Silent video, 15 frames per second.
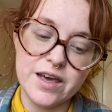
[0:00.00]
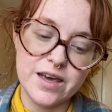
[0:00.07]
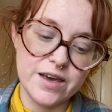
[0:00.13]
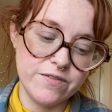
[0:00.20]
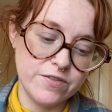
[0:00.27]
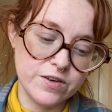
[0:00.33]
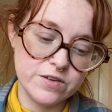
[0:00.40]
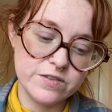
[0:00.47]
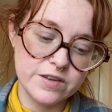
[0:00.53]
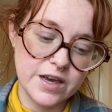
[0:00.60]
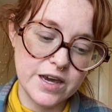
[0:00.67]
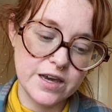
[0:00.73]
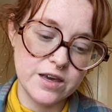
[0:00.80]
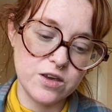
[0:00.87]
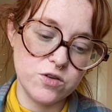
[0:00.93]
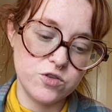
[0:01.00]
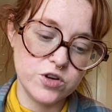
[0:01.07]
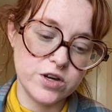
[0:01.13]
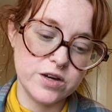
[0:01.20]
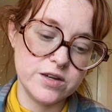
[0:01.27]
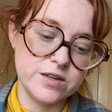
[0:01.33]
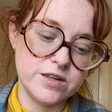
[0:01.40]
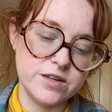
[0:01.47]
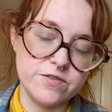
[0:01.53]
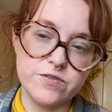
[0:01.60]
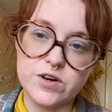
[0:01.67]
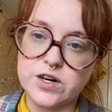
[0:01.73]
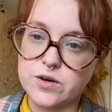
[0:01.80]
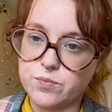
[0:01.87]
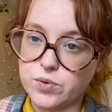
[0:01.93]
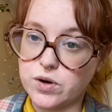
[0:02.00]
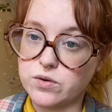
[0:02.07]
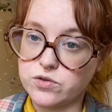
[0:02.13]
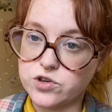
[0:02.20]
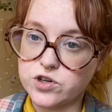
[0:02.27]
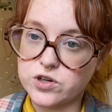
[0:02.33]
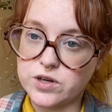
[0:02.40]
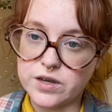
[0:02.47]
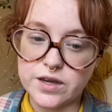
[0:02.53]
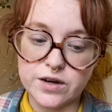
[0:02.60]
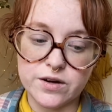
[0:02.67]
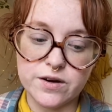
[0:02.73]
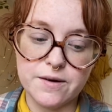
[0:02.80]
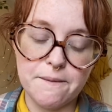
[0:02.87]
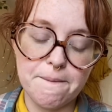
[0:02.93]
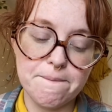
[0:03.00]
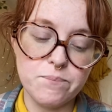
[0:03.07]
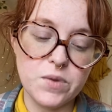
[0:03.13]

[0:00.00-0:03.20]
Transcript: It feels like you took a different approach here.